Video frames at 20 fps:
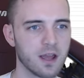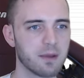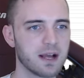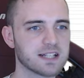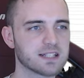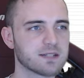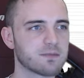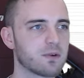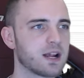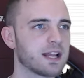
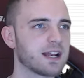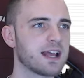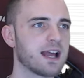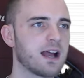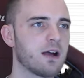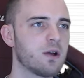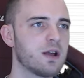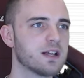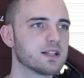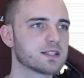But as of right
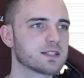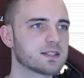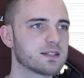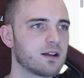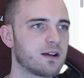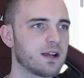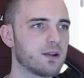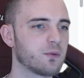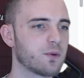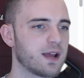now,
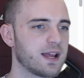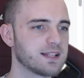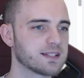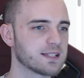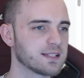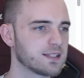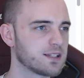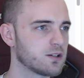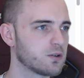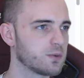
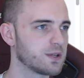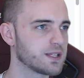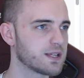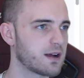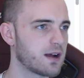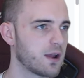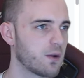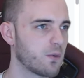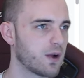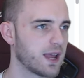sideways until we
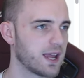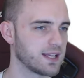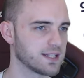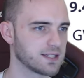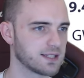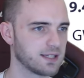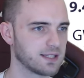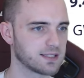die ways,